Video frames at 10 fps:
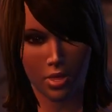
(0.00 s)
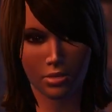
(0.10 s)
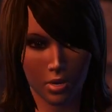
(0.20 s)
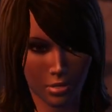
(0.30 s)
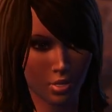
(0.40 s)

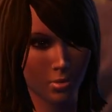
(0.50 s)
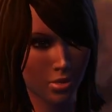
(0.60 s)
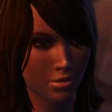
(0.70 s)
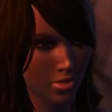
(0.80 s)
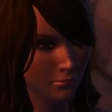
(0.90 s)
I had to shut
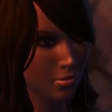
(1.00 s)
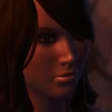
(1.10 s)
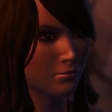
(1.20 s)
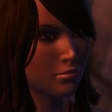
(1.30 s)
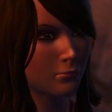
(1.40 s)
myself
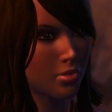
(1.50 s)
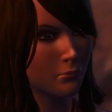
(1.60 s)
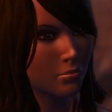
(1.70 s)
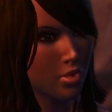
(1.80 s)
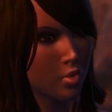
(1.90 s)
off from my
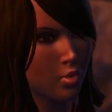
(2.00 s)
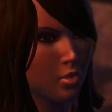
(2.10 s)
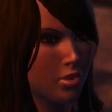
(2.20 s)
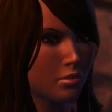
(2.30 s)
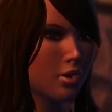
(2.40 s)
power
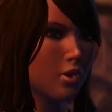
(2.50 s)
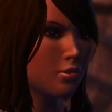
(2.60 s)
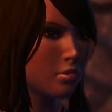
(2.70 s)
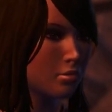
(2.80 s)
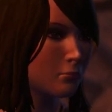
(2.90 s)
or I'd
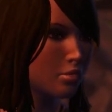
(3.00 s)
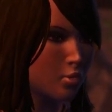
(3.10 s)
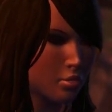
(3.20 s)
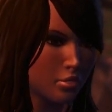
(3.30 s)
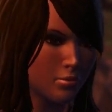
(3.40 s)
constantly be
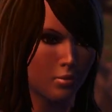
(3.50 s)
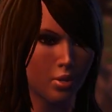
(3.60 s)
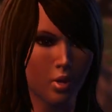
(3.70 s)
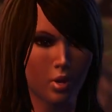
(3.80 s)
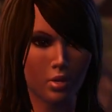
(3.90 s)
searching for
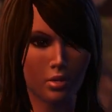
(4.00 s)
you.